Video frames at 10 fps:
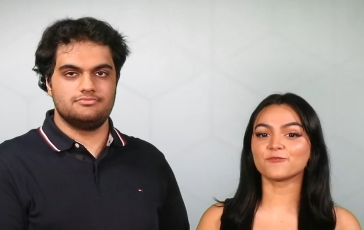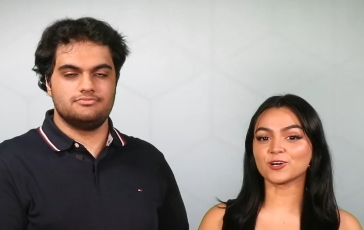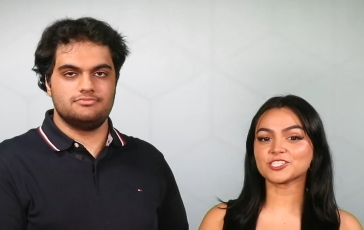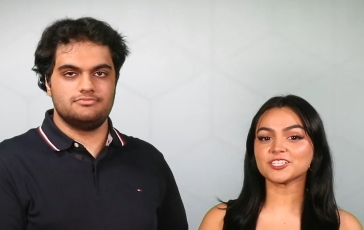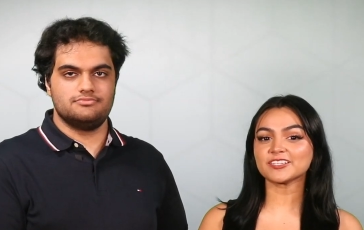
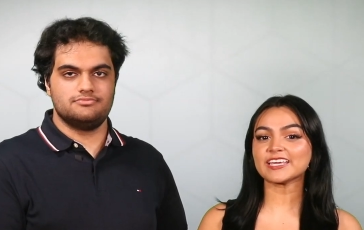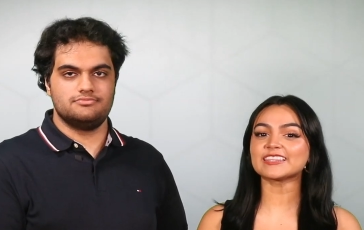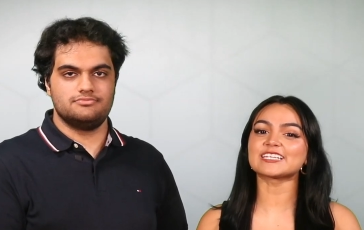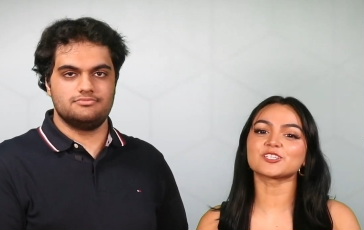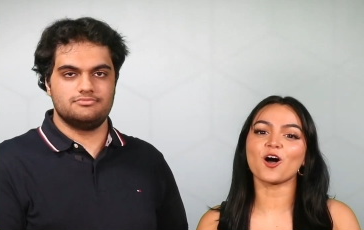Speaker 1: Unfortunately,
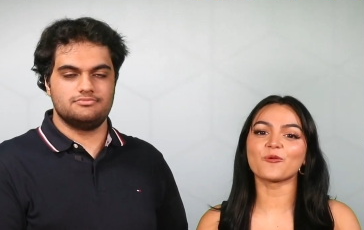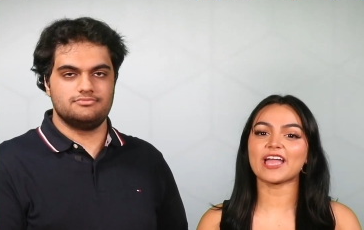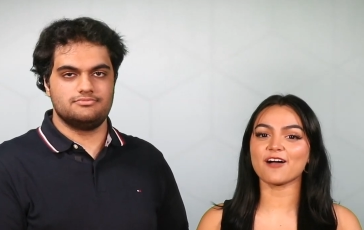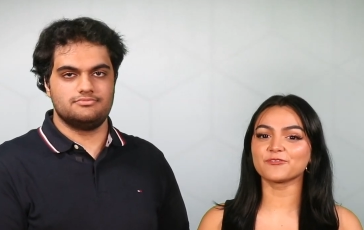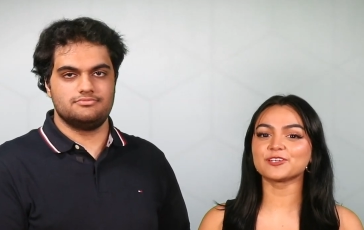that's all
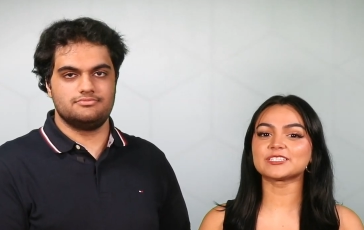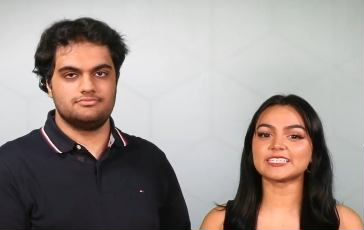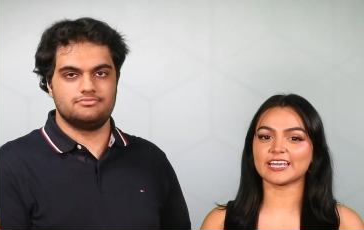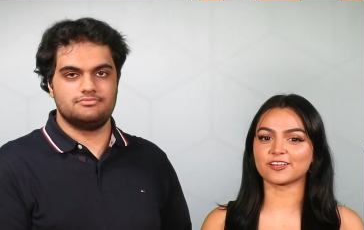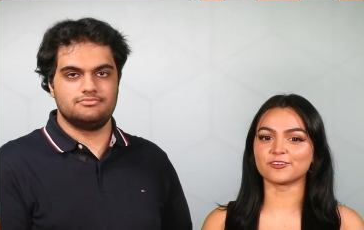we have for you
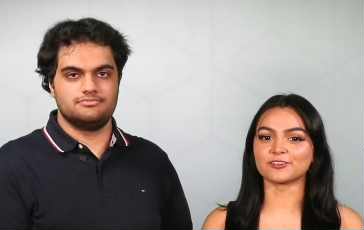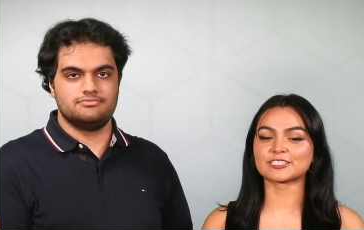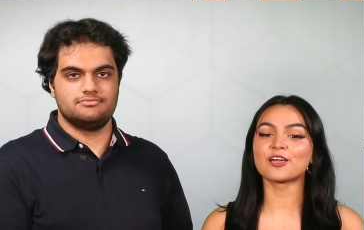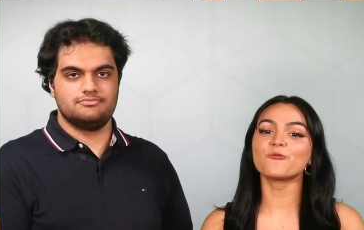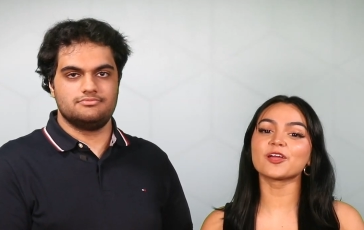today,
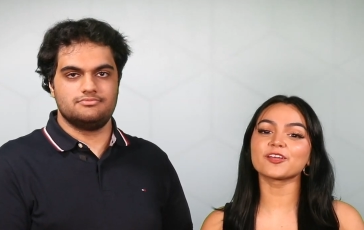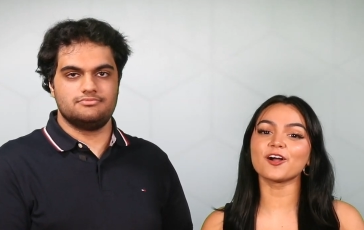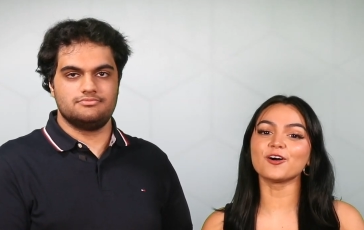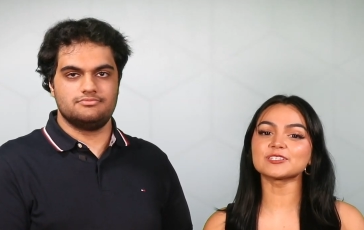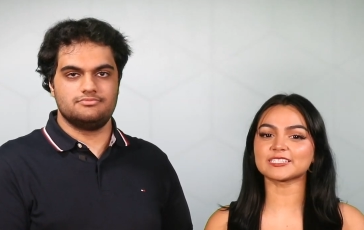Coogs. We are
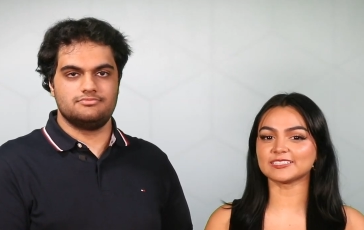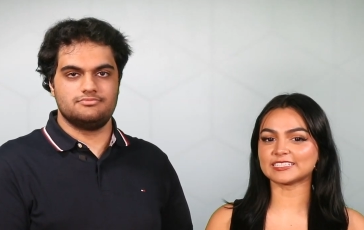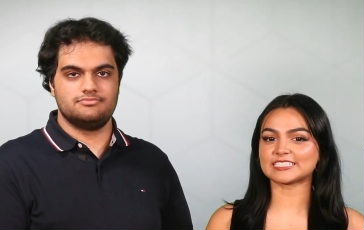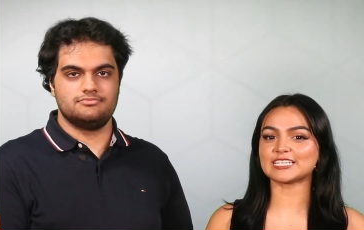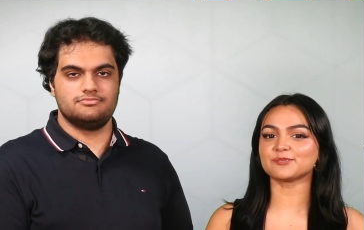your hosts,
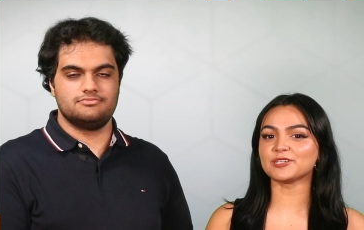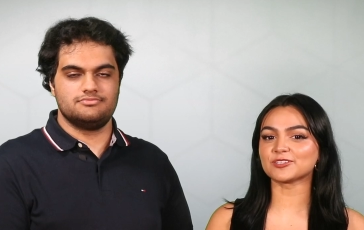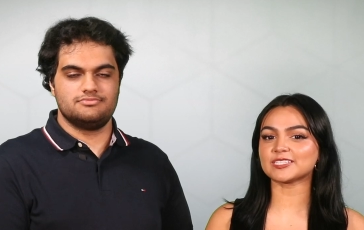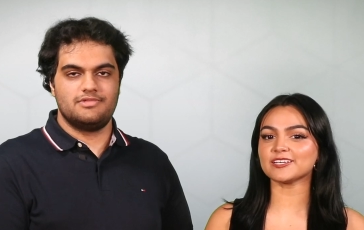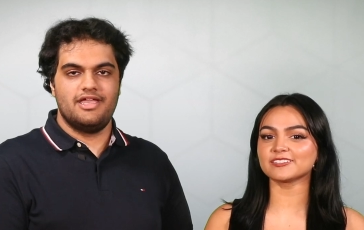Alyssa
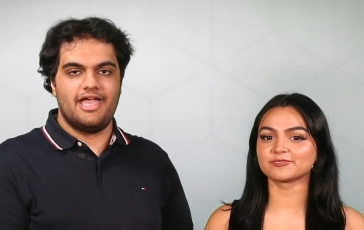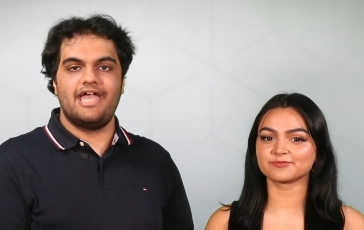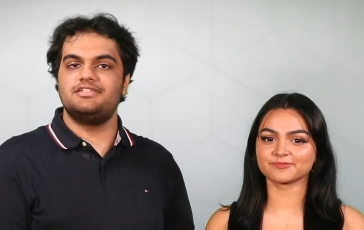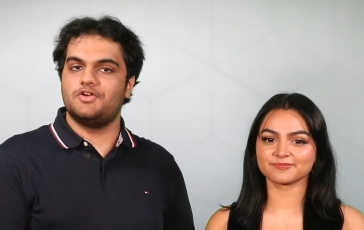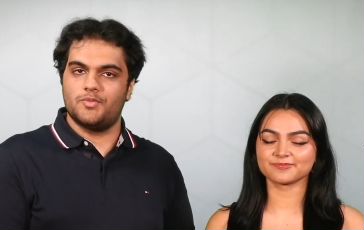Espinoza.
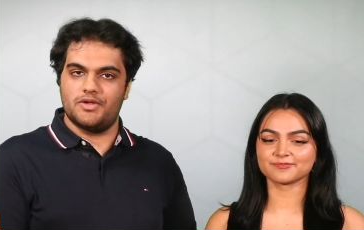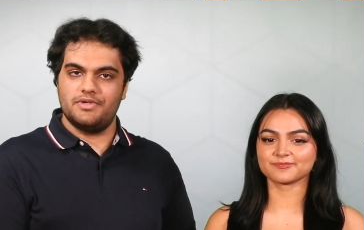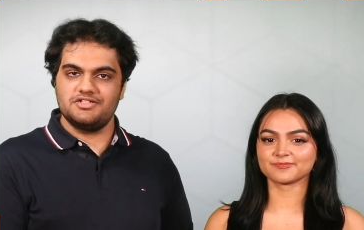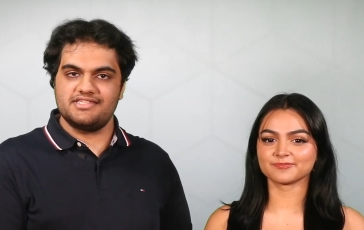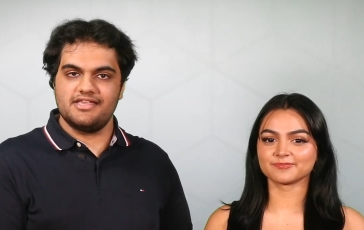
Speaker 2: And Omar
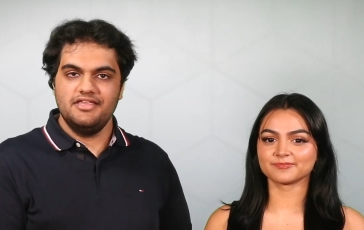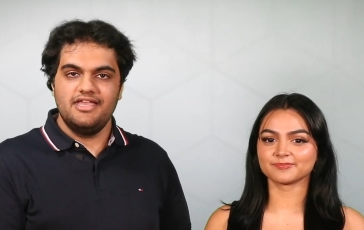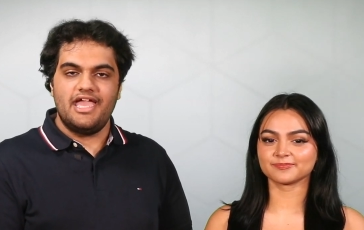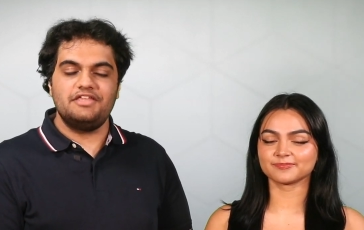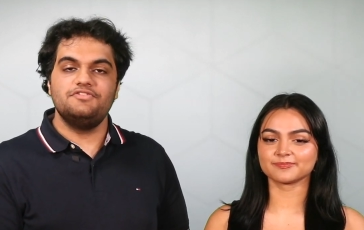Mirza,
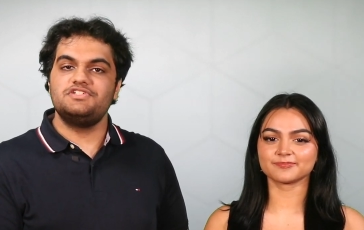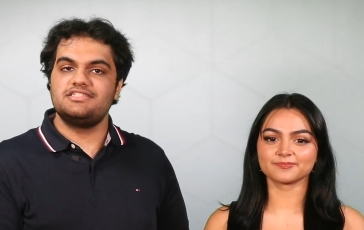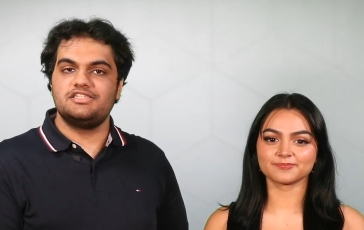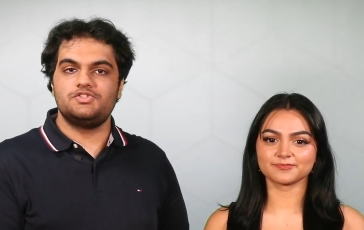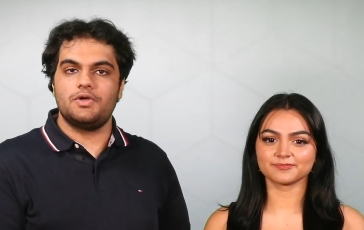and you've
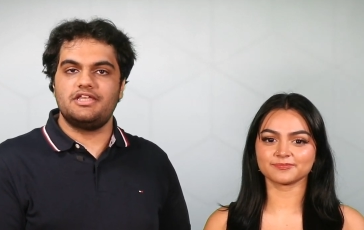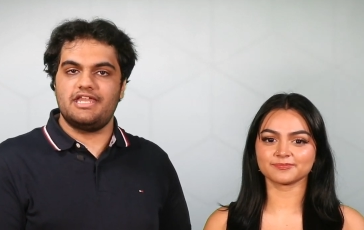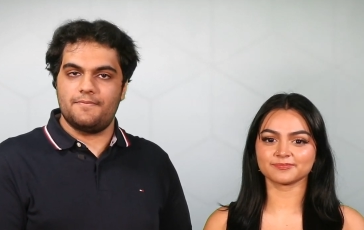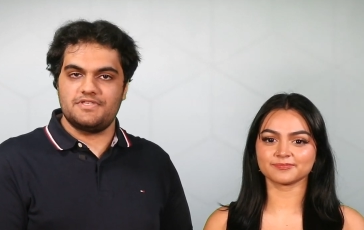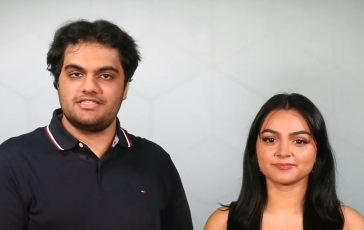just enjoyed
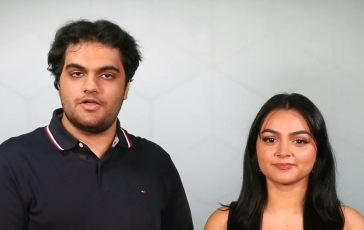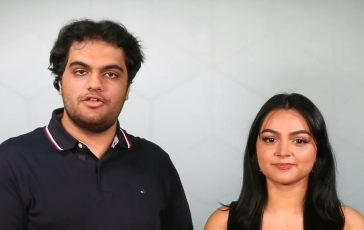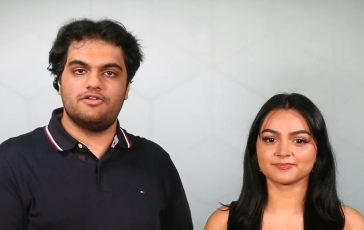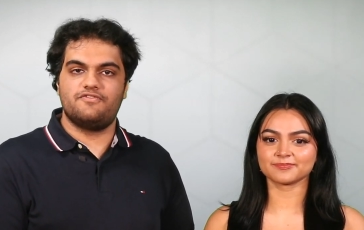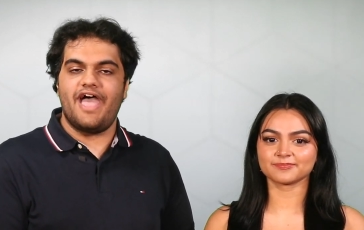an
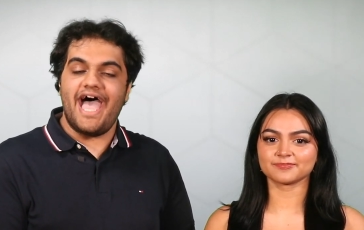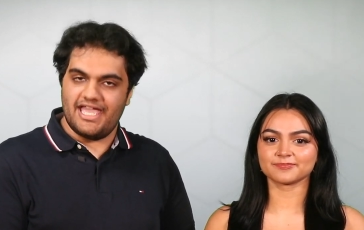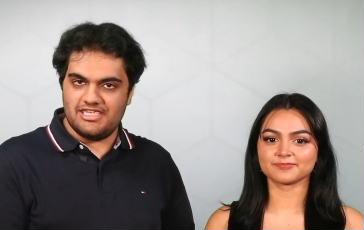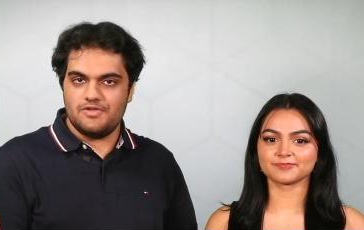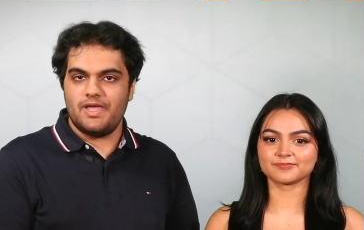episode of
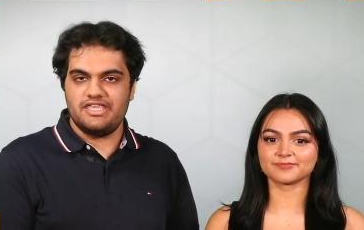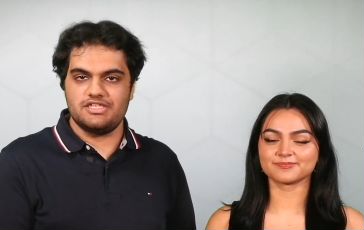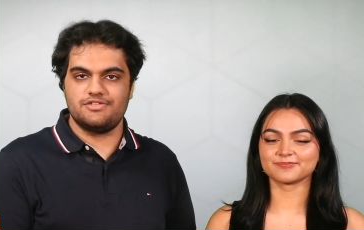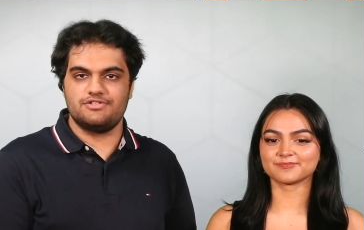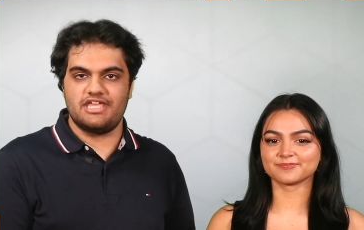At
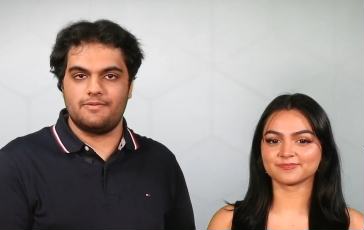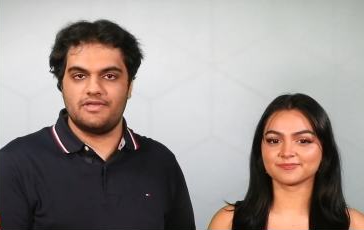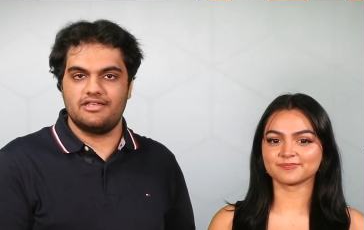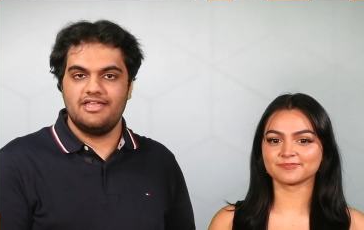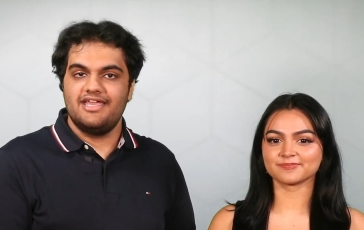UH
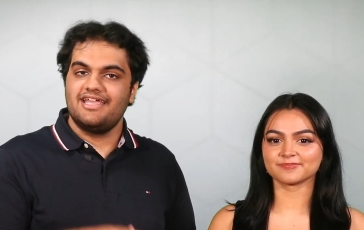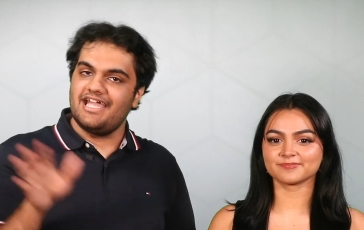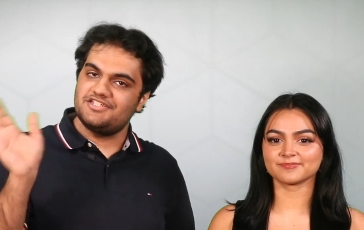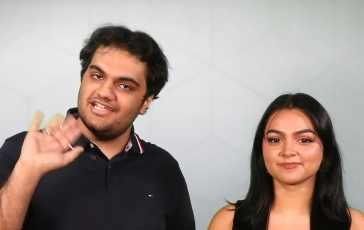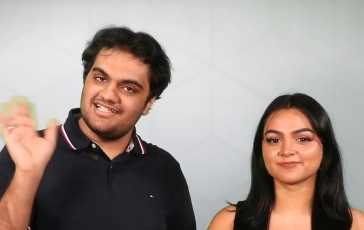Entertainment.
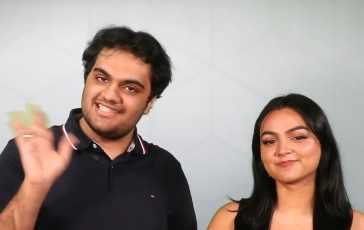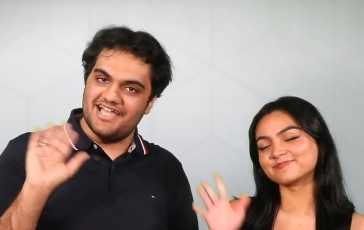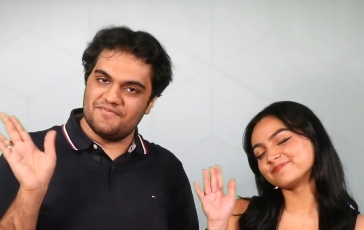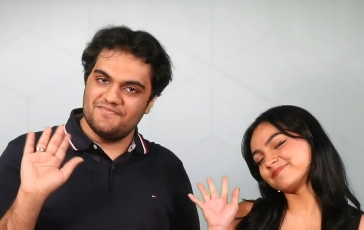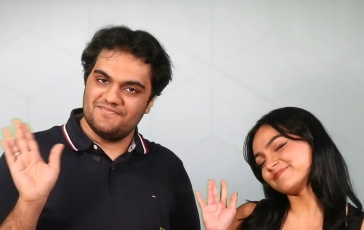Catch you next
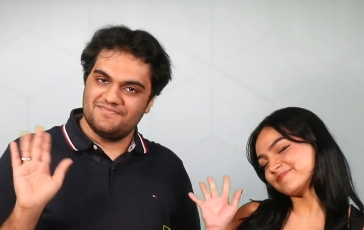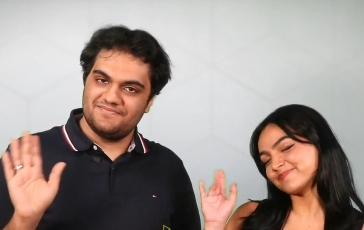time.